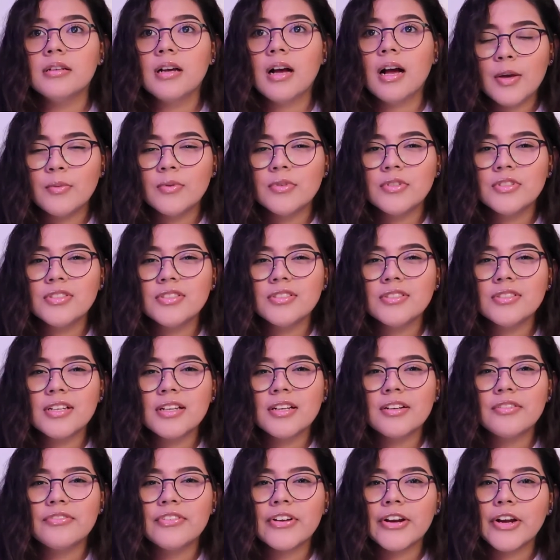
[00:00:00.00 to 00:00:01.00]
it was just
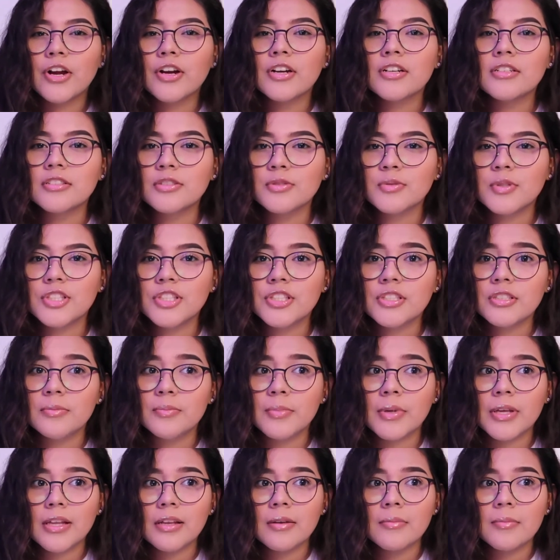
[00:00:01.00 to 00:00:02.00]
like a very hard situation to
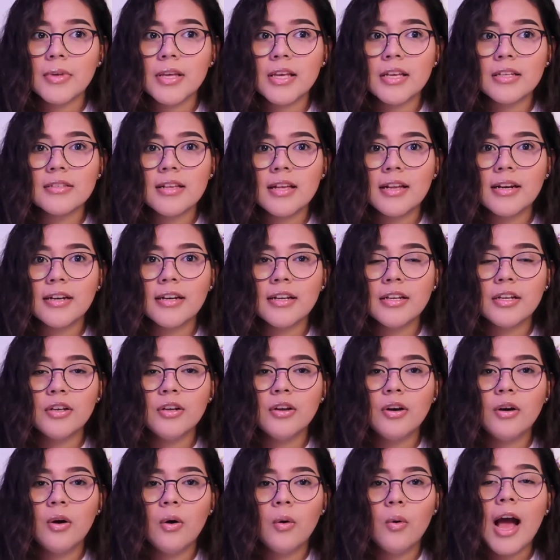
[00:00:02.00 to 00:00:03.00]
be in because I didn't
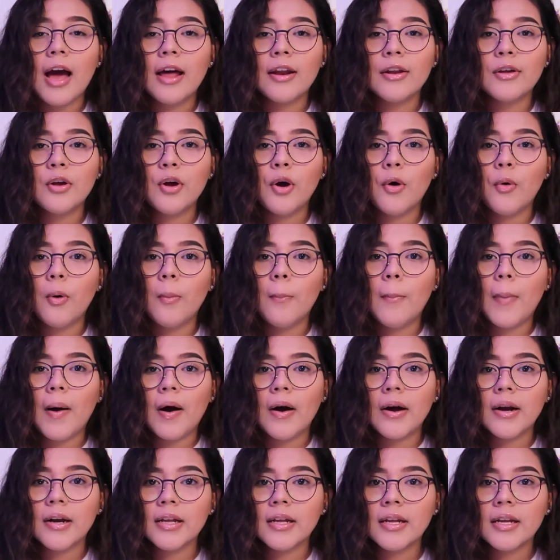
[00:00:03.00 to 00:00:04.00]
know how to go
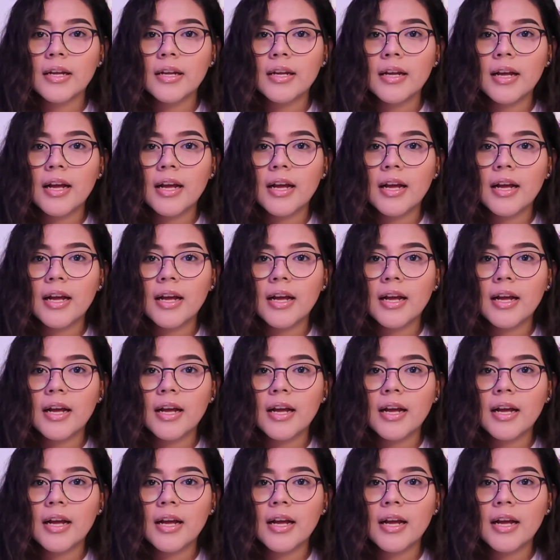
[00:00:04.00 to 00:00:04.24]
about it,